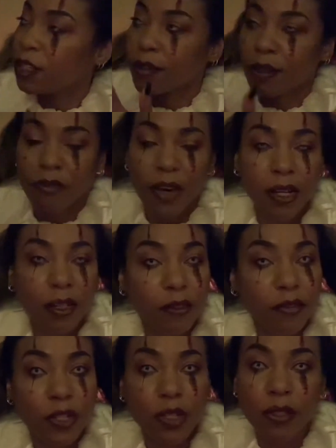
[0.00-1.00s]
you can find all
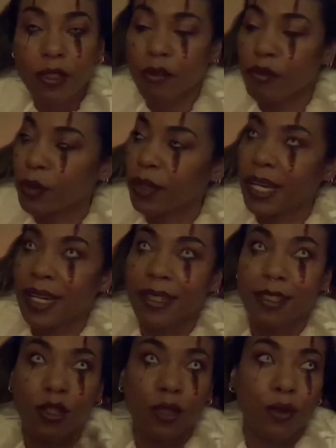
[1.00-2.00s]
of those. If you
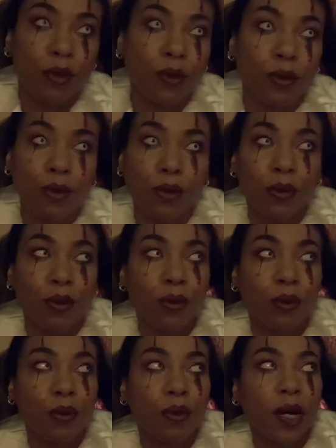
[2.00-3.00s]
like to,